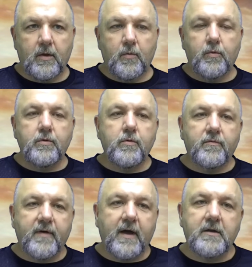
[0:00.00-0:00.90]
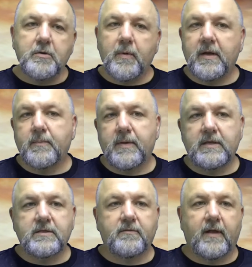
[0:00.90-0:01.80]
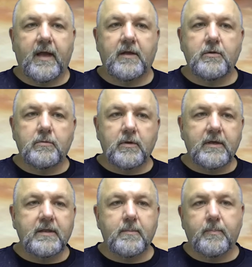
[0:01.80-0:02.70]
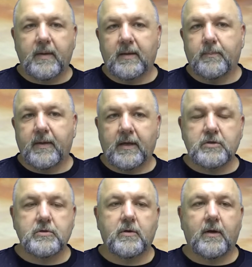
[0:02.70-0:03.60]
When you evaluate a piece of land, you look at the big picture